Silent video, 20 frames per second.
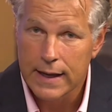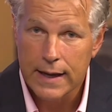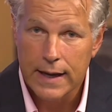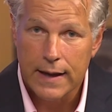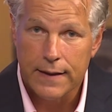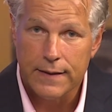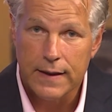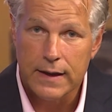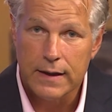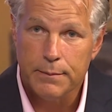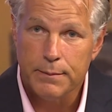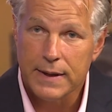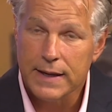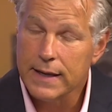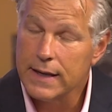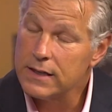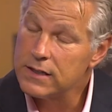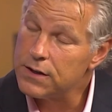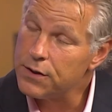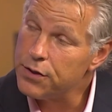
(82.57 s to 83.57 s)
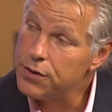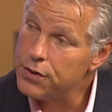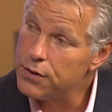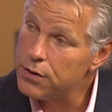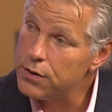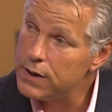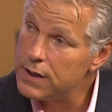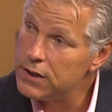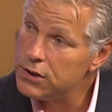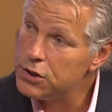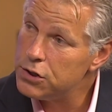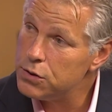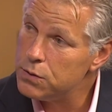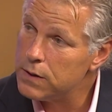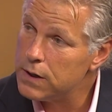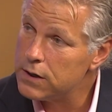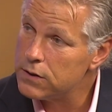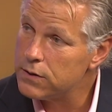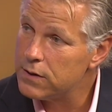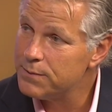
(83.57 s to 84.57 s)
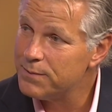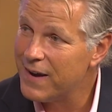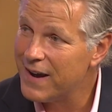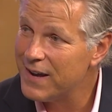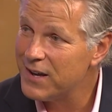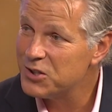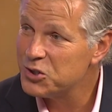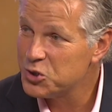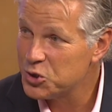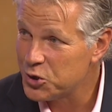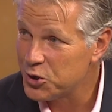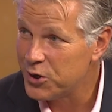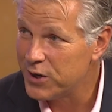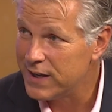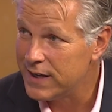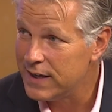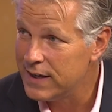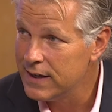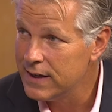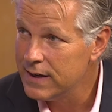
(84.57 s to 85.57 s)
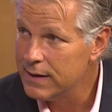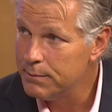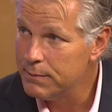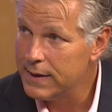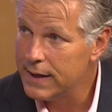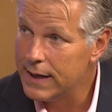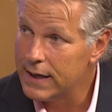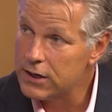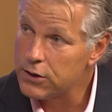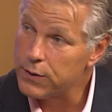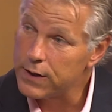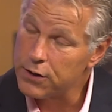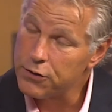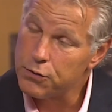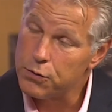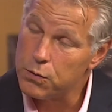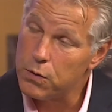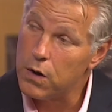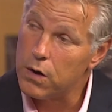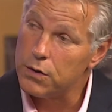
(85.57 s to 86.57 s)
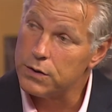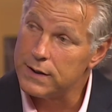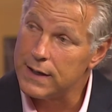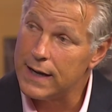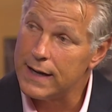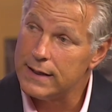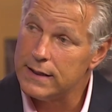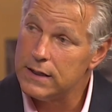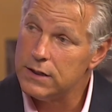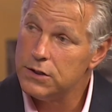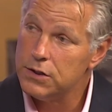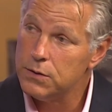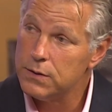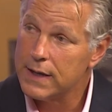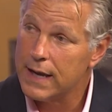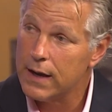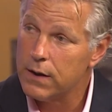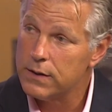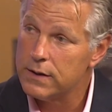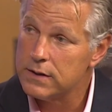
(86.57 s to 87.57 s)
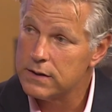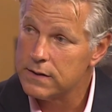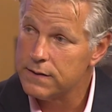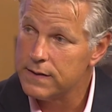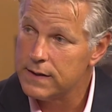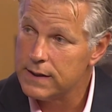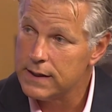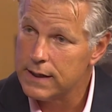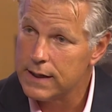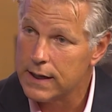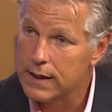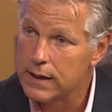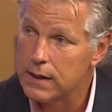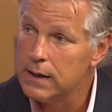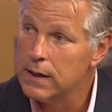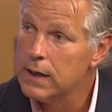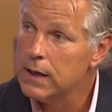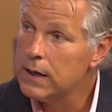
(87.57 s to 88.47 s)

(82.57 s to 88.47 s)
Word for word: and then it begins a 3,200 mile journey, meandering through all 92 counties of Indiana.